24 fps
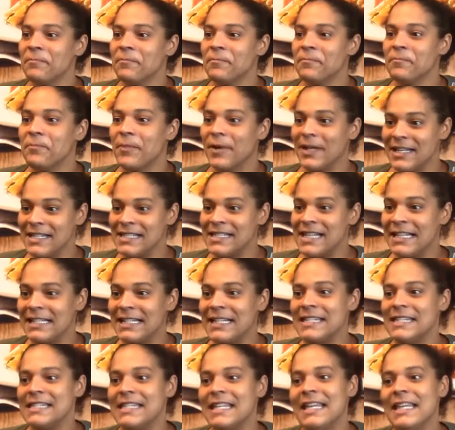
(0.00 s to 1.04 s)
But
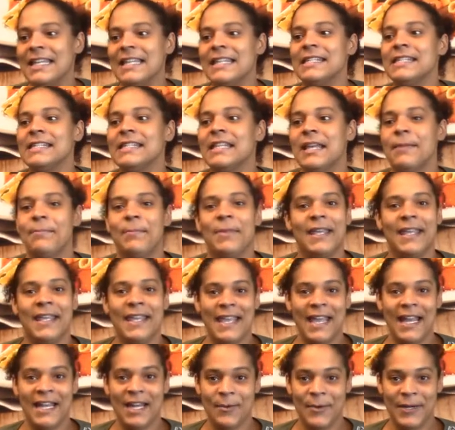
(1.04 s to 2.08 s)
attendance is a big key
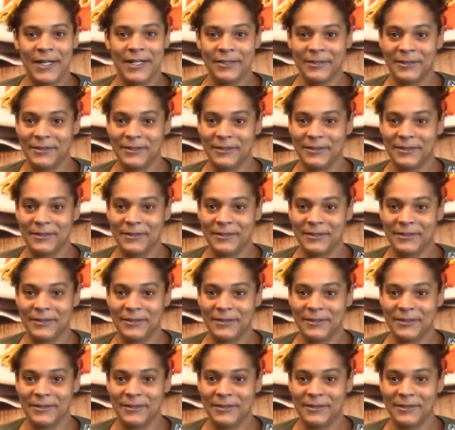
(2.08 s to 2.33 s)
anyway.